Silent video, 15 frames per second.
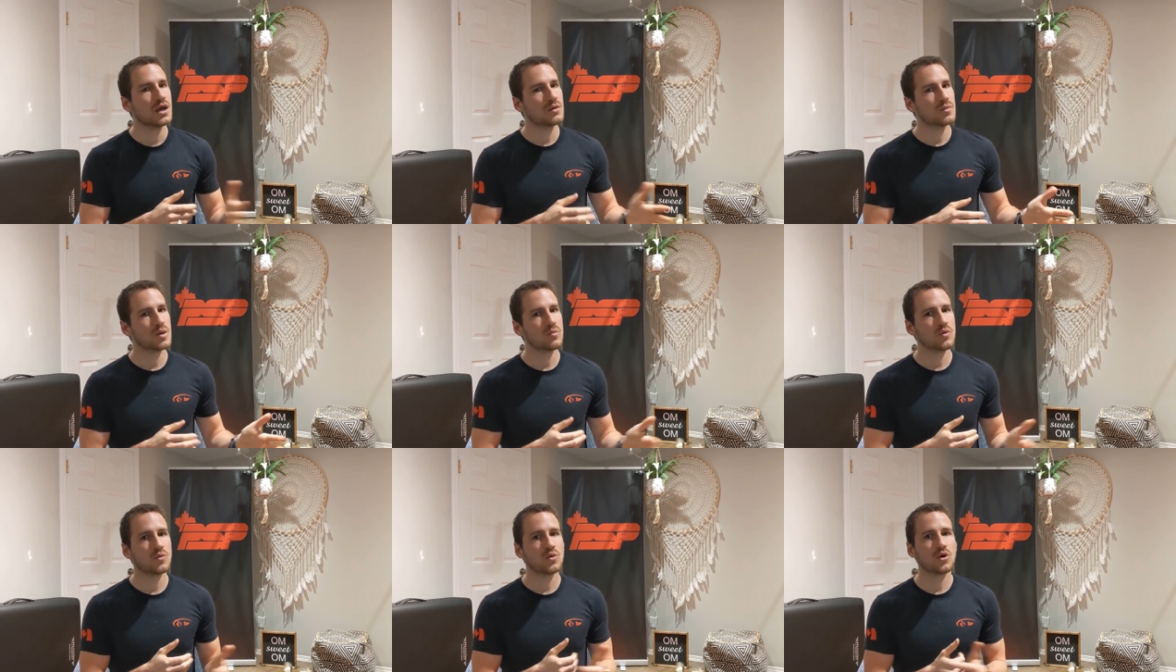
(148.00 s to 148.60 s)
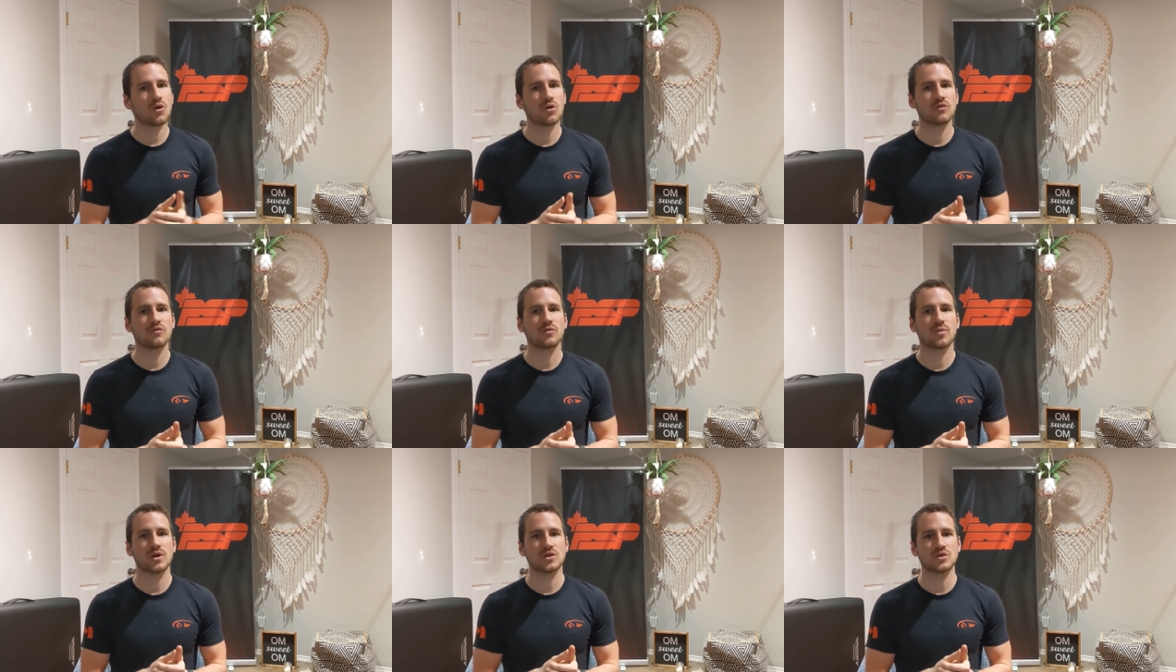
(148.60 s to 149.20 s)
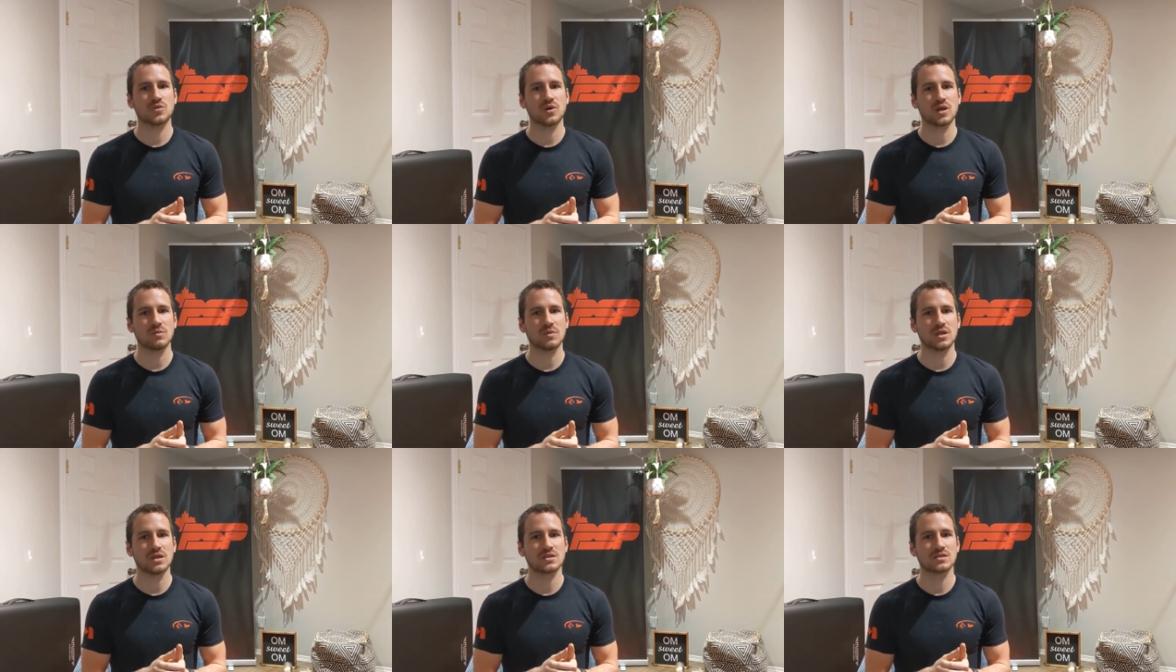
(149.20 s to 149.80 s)
And maybe we're going for about 20
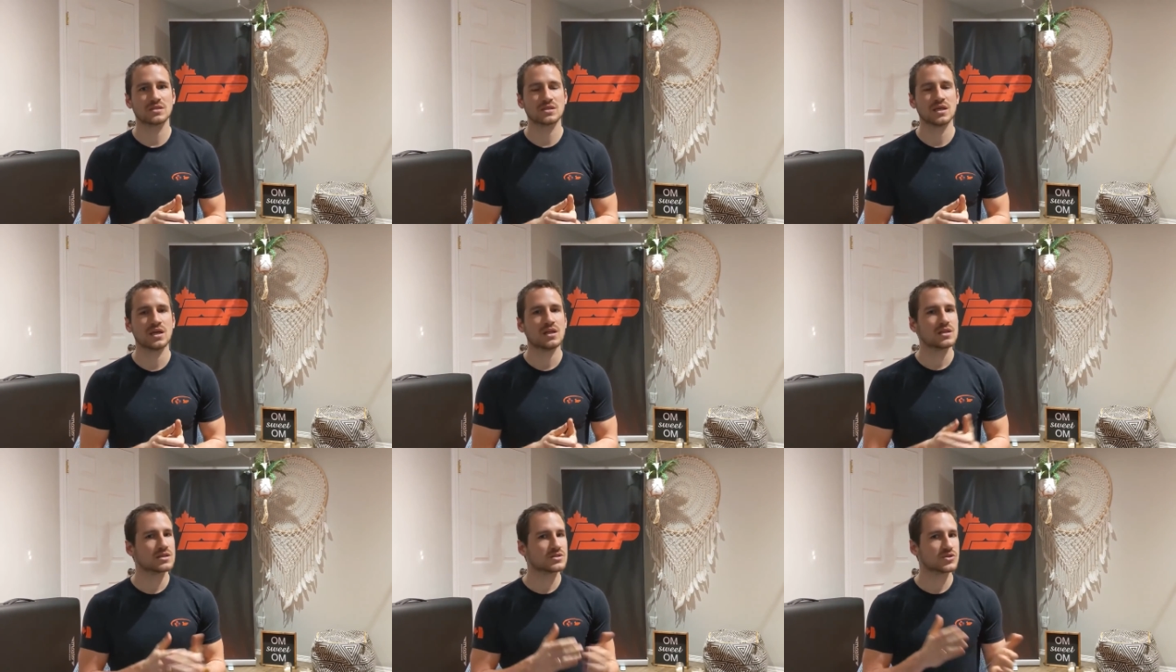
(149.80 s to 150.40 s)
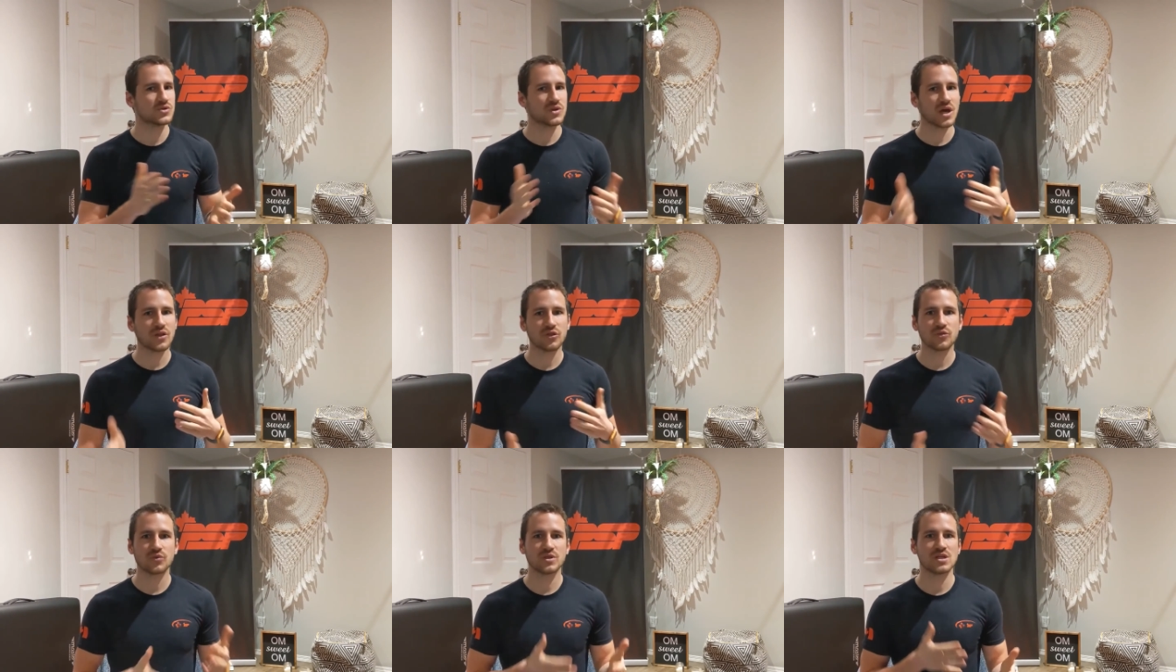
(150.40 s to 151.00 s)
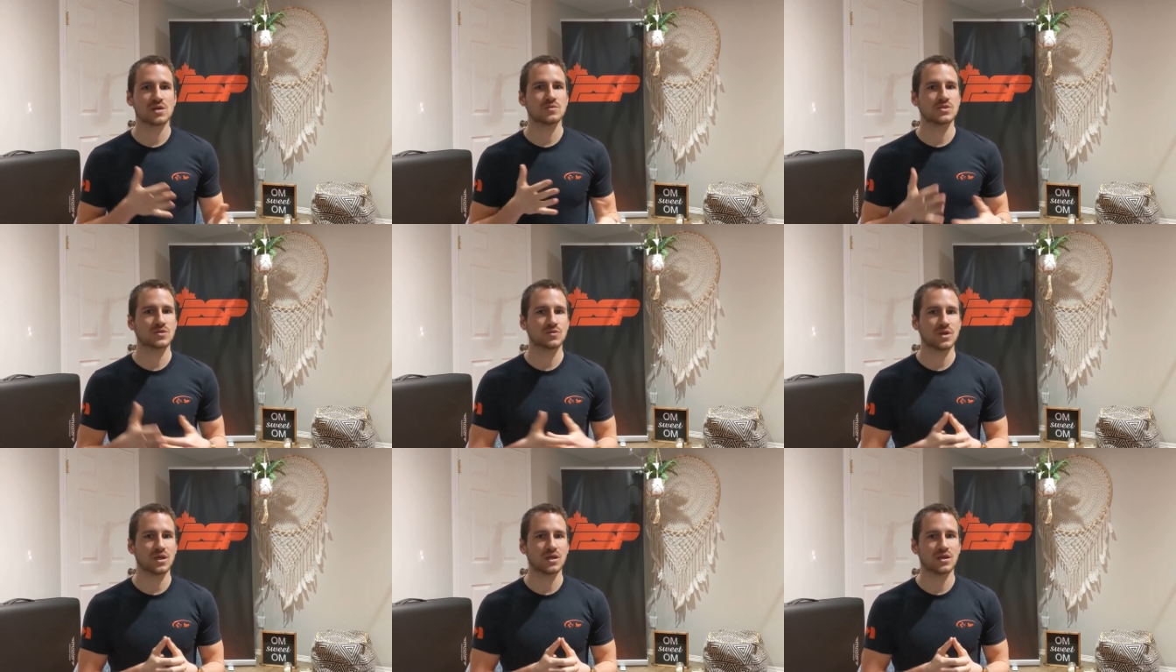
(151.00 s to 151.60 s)
minutes. Let's do that three times
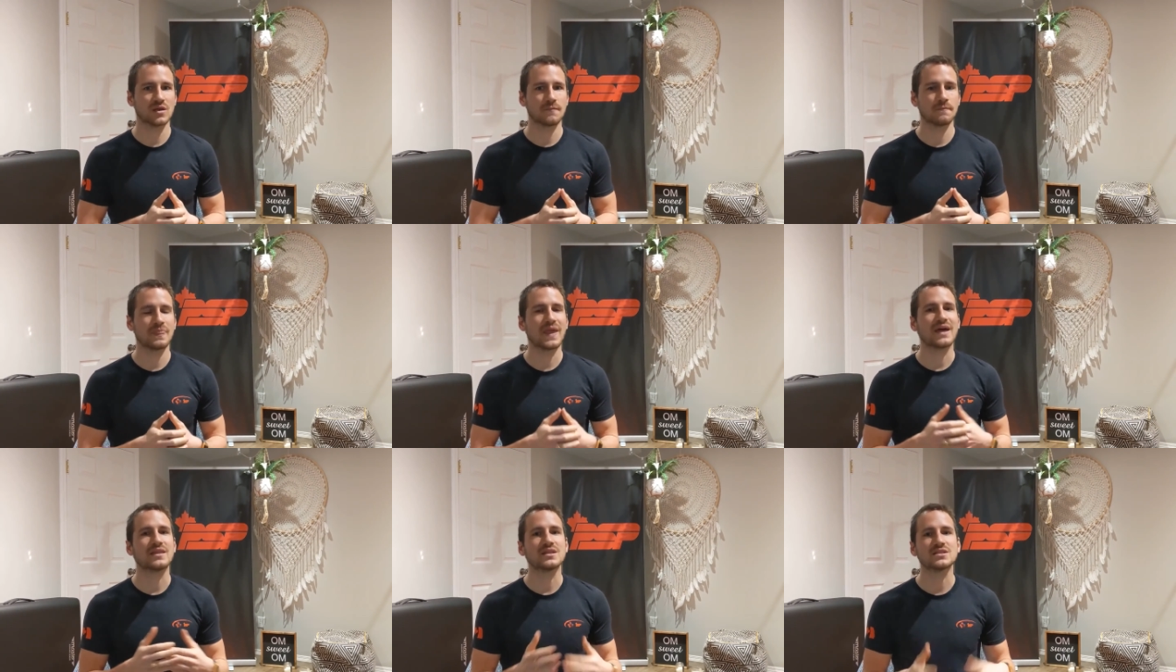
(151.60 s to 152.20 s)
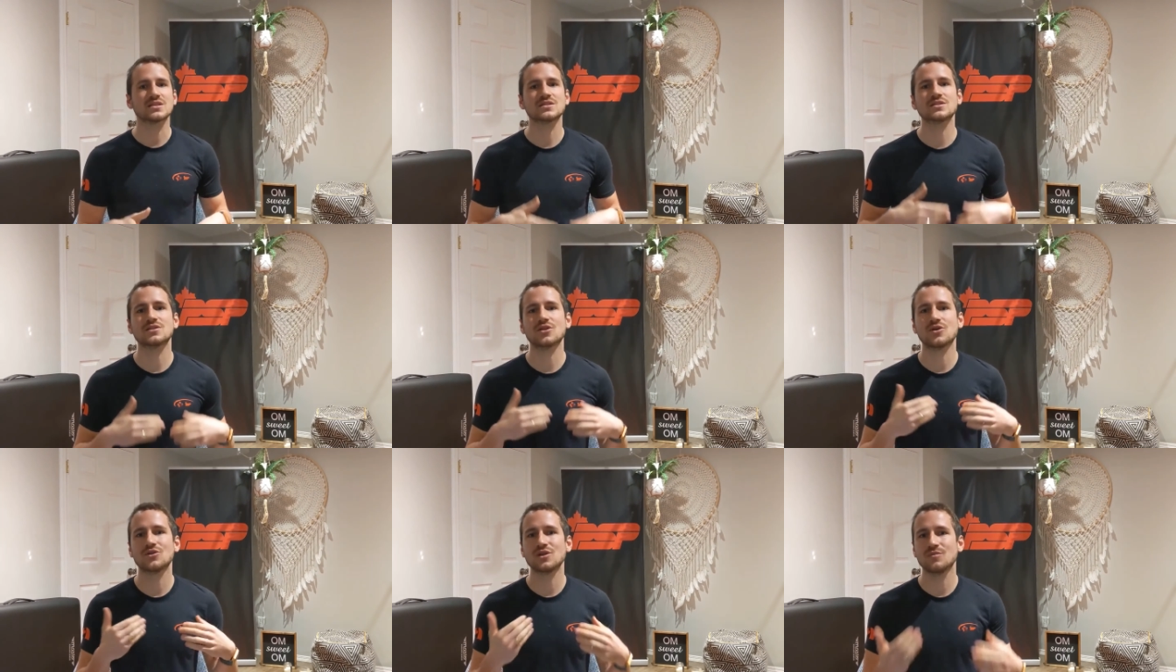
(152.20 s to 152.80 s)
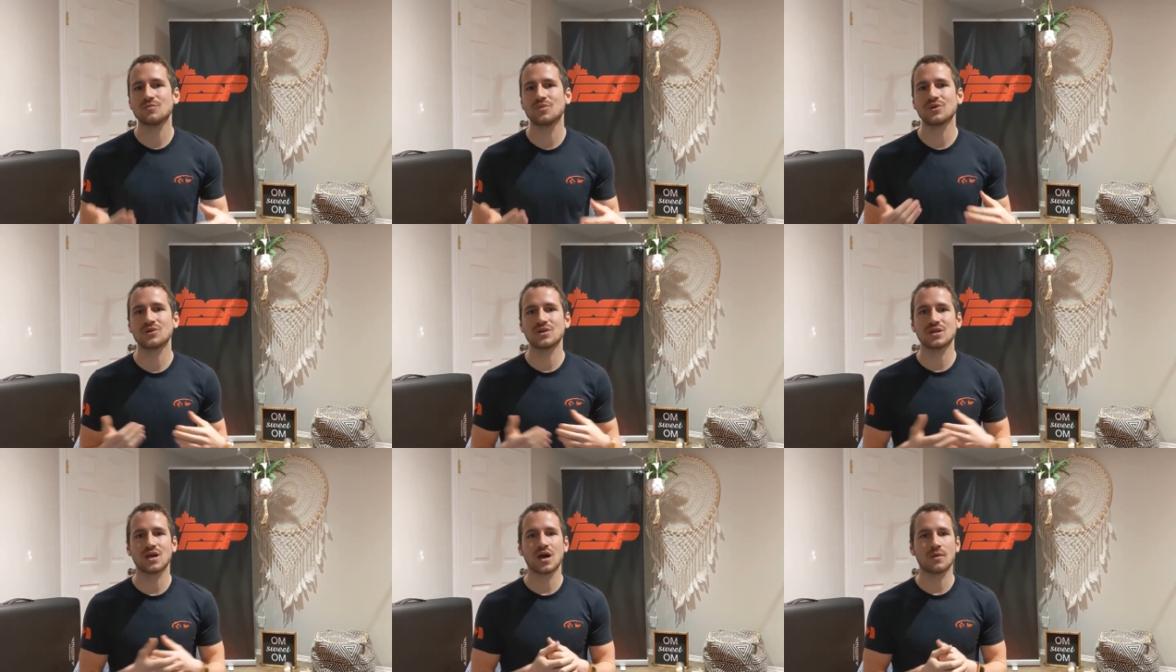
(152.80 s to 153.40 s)
a week, and then slowly
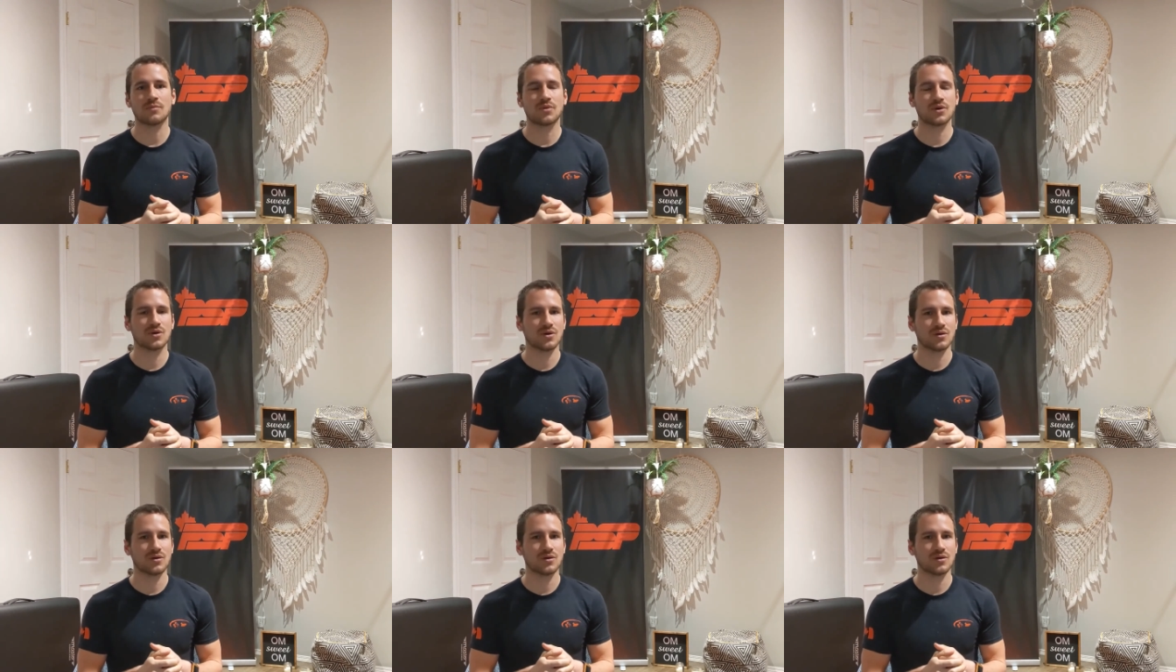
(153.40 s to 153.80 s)
build it up.